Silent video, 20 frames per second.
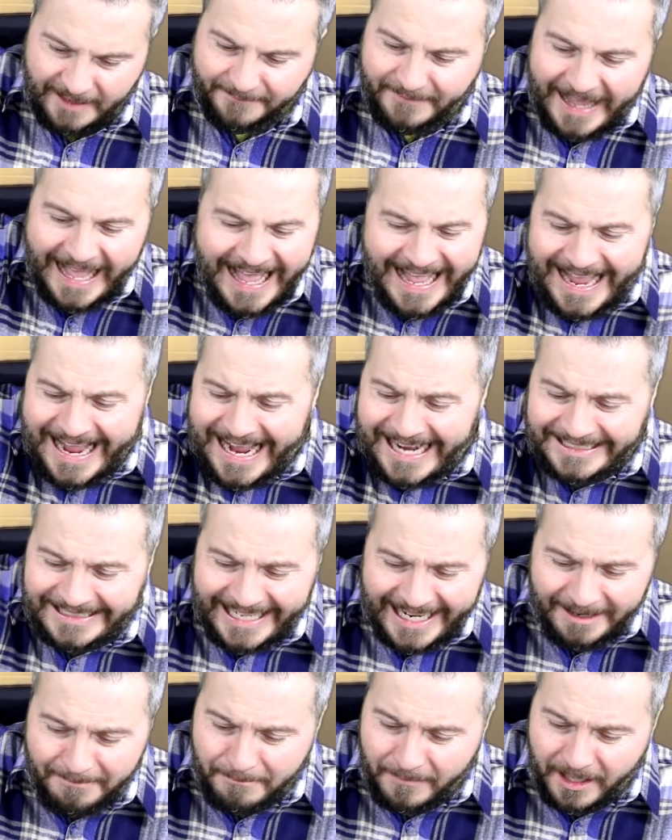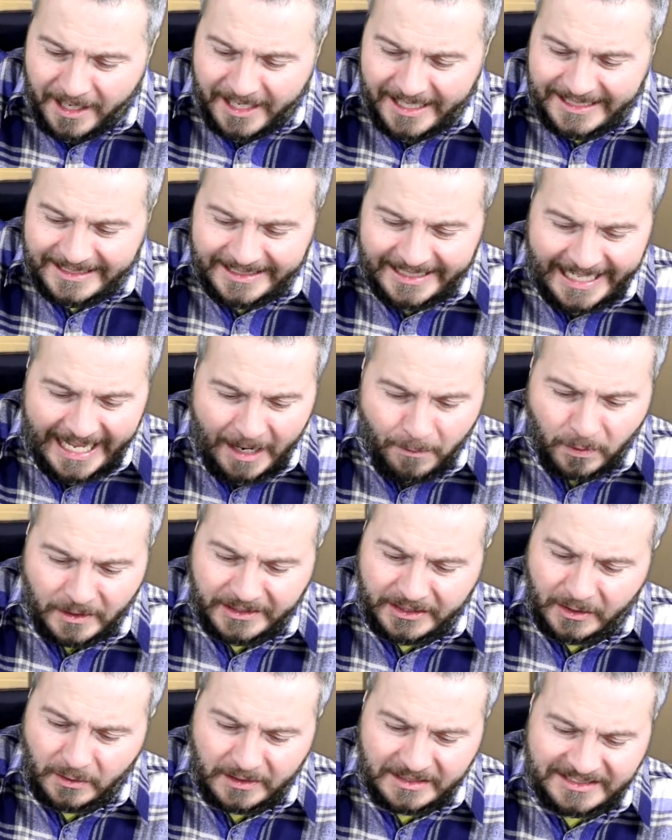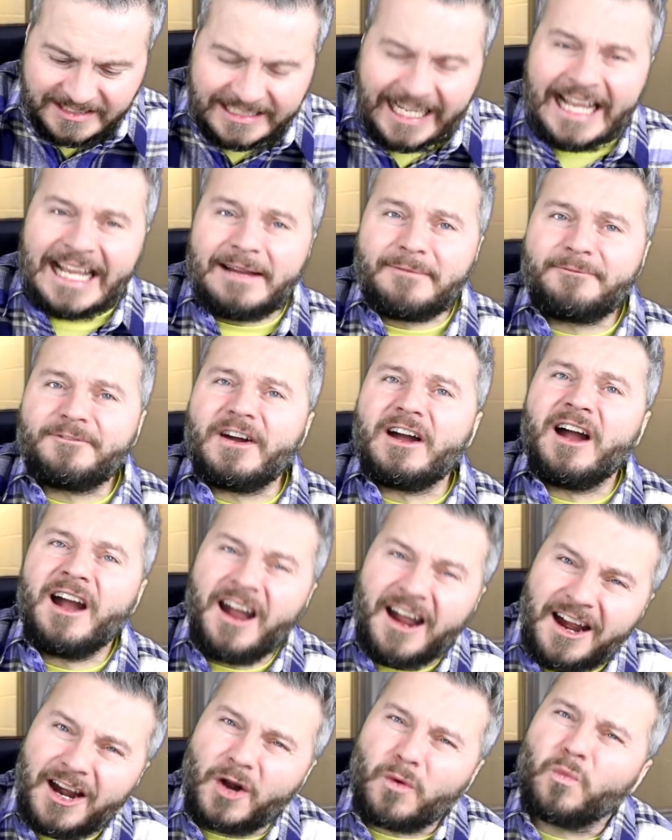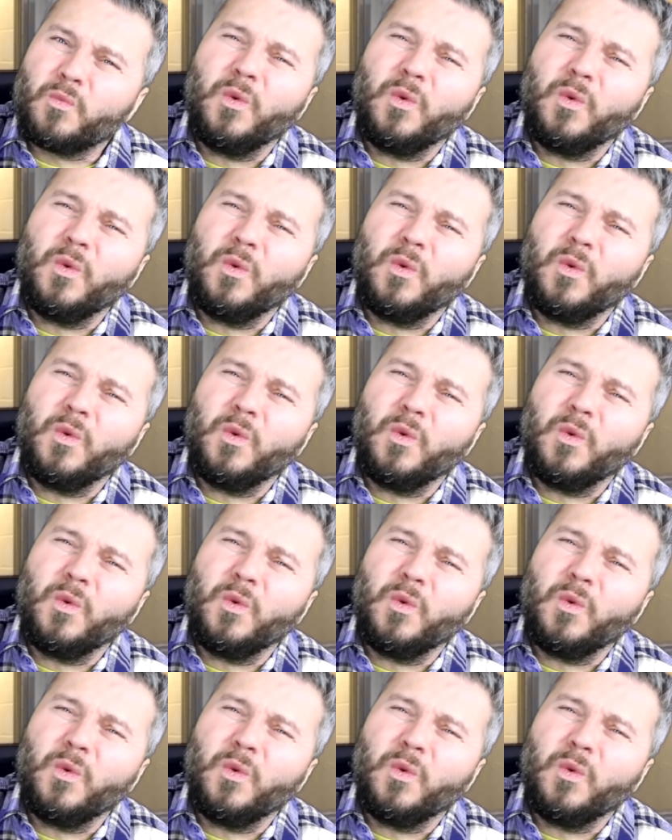if I had that money, then I would do the same for her.